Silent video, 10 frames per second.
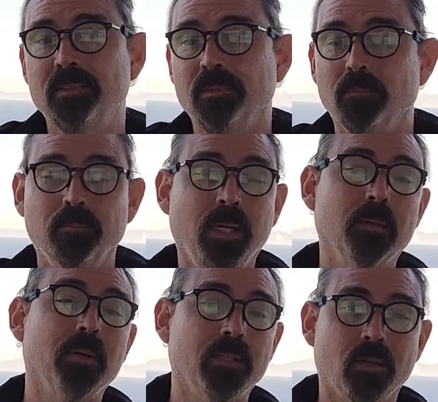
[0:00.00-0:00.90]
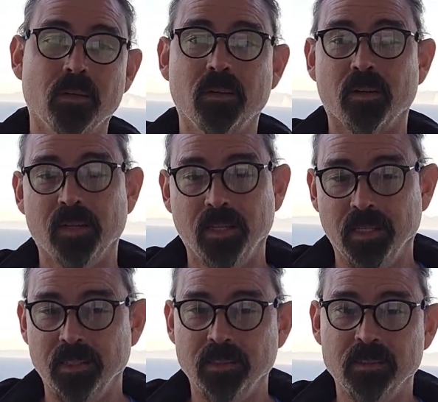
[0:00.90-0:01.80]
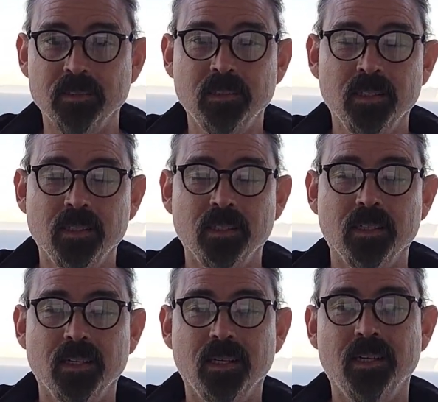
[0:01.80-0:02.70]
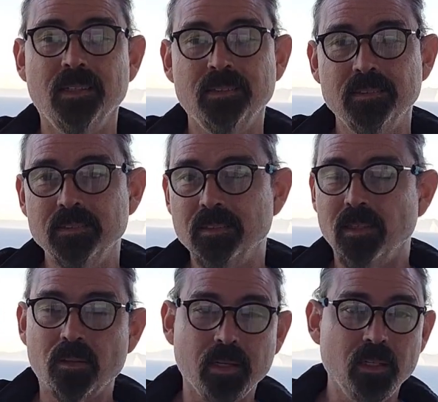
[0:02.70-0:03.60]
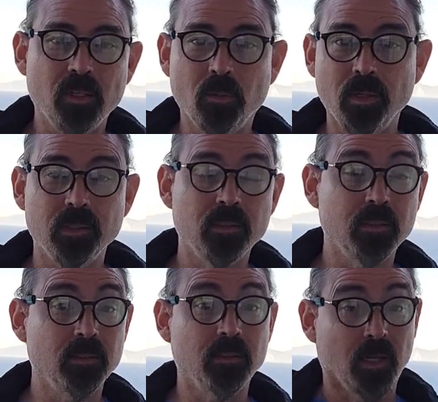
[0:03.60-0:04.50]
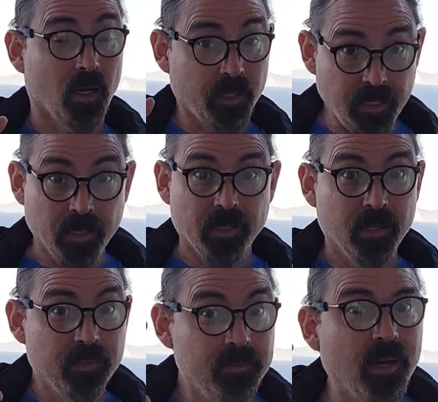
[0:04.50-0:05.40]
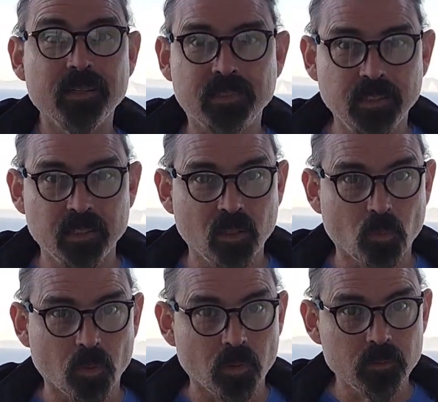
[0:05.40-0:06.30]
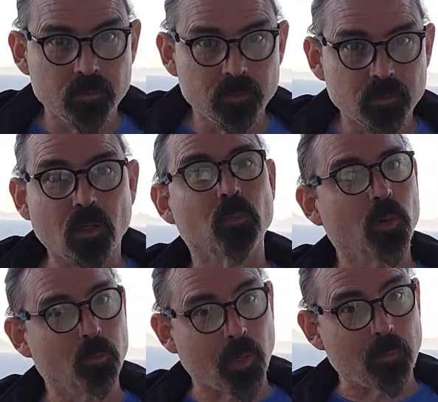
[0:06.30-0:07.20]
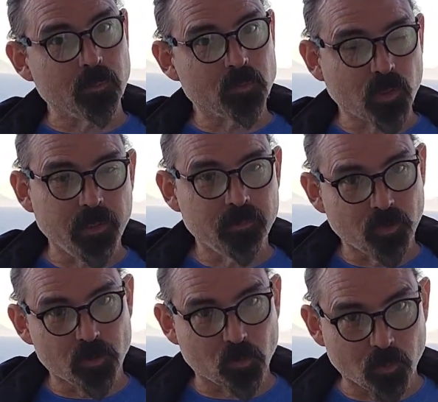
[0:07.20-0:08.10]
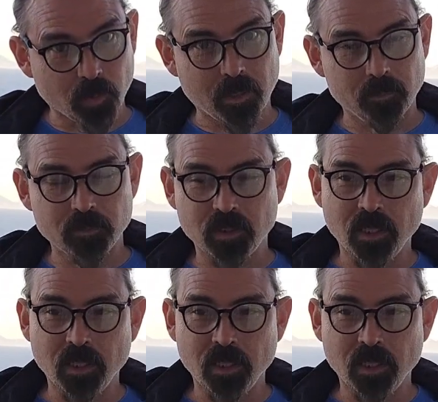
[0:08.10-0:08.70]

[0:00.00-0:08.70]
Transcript: Me and my daughter had already eaten. Okay, you know what? Again, not the end of the world. Third world problems, right? First world problems.